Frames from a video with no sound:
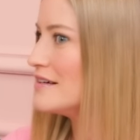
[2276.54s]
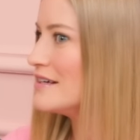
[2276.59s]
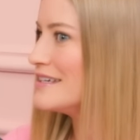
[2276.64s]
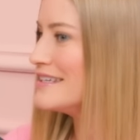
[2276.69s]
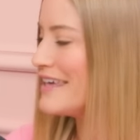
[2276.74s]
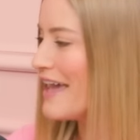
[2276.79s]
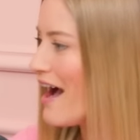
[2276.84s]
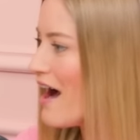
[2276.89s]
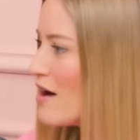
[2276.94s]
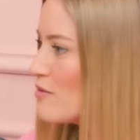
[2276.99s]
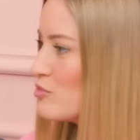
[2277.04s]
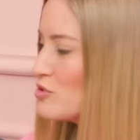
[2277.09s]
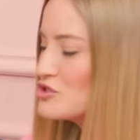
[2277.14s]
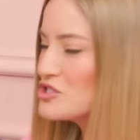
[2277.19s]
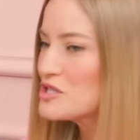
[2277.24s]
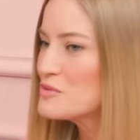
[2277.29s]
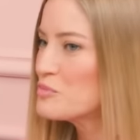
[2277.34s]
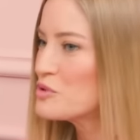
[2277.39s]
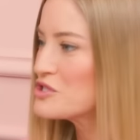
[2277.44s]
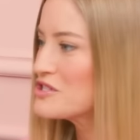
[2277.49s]
Yeah, we'll
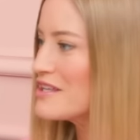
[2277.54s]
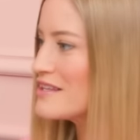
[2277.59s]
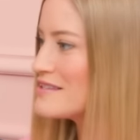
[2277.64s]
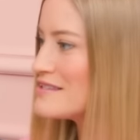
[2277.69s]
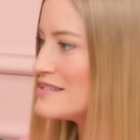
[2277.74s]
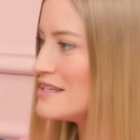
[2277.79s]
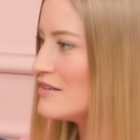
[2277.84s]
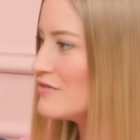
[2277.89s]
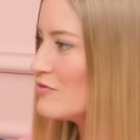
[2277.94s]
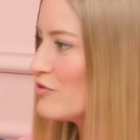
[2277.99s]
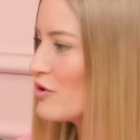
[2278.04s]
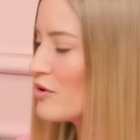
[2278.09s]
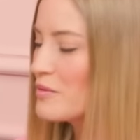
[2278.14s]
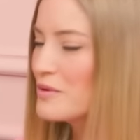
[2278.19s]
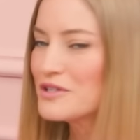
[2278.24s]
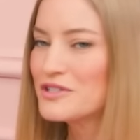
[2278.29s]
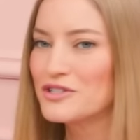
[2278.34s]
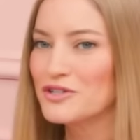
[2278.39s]
just push that seat forward.